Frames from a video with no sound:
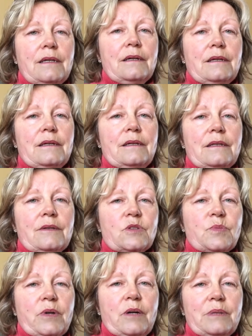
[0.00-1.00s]
and there's
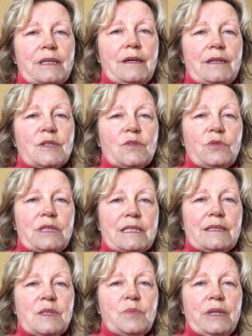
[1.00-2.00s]
probably lots of
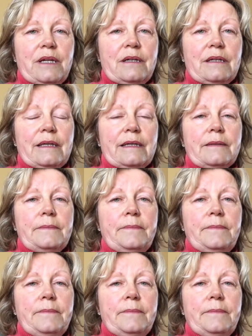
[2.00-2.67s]
reasons behind that.